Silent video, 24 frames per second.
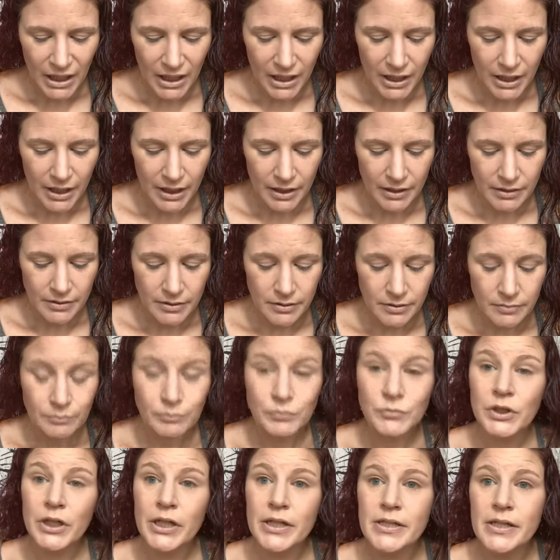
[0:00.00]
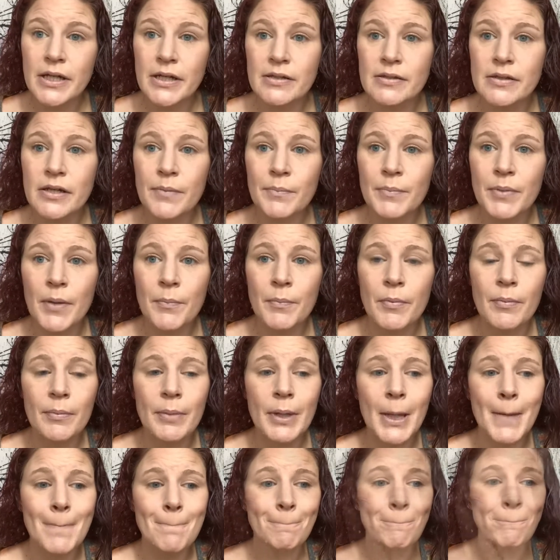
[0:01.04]
and it tastes like
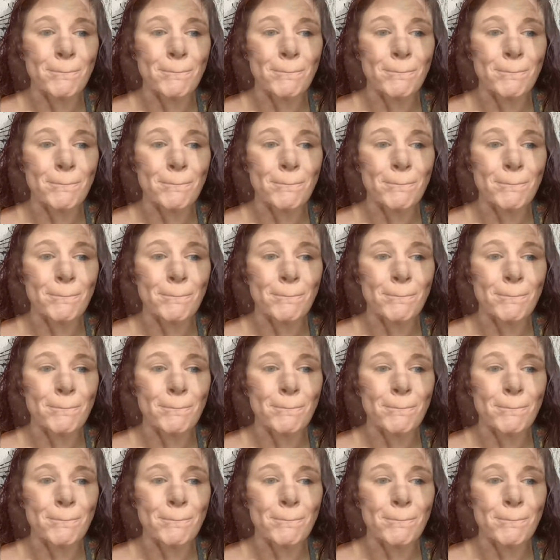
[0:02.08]
peppermint.